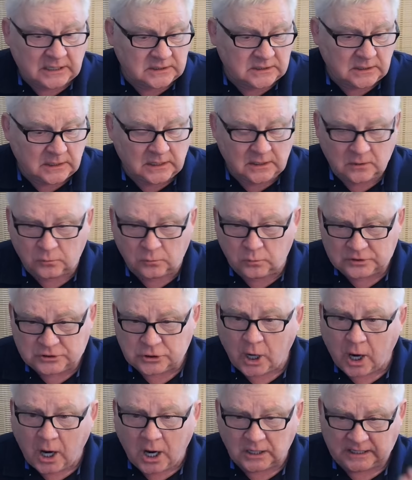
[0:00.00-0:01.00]
the, we're
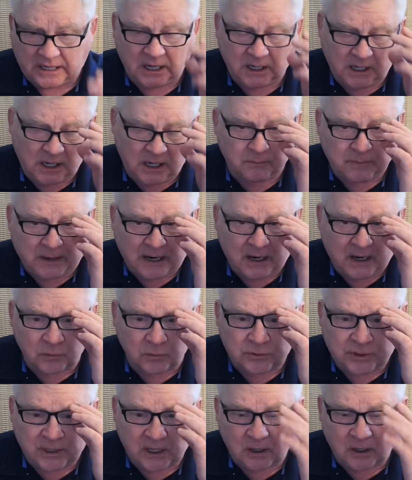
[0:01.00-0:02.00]
talking
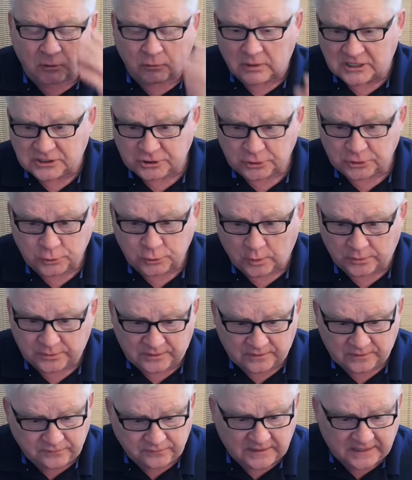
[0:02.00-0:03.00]
about the Russian
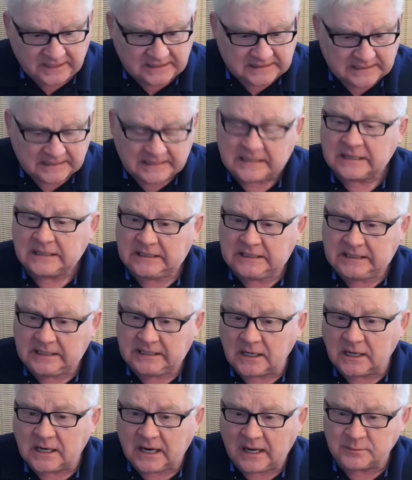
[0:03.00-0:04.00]
Northern Fleet,
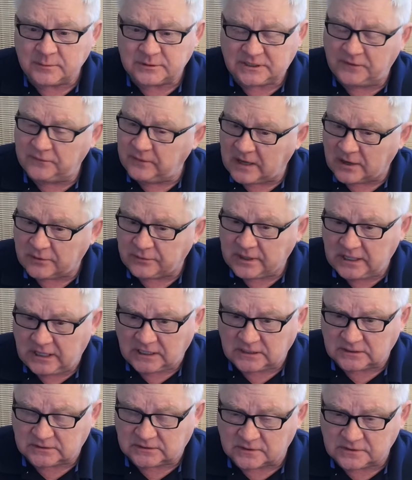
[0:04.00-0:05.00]
here comes a very
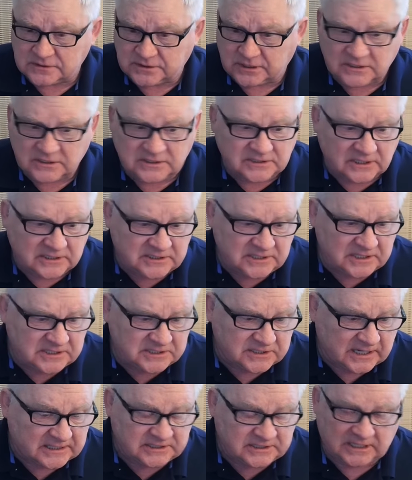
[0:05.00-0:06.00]
interesting
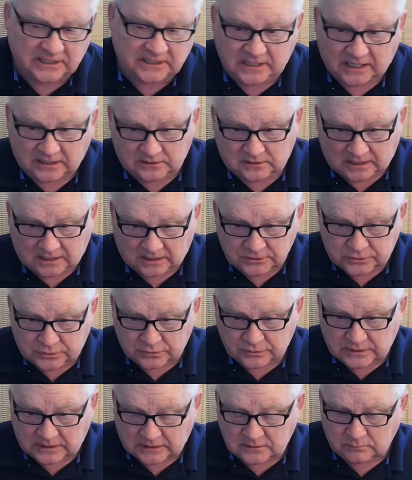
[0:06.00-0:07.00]
statistics, and that tells
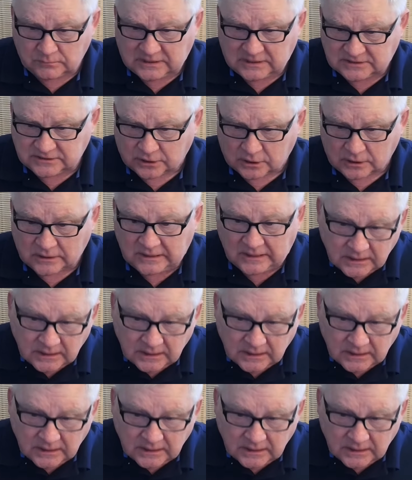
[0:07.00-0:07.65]
you that Mr.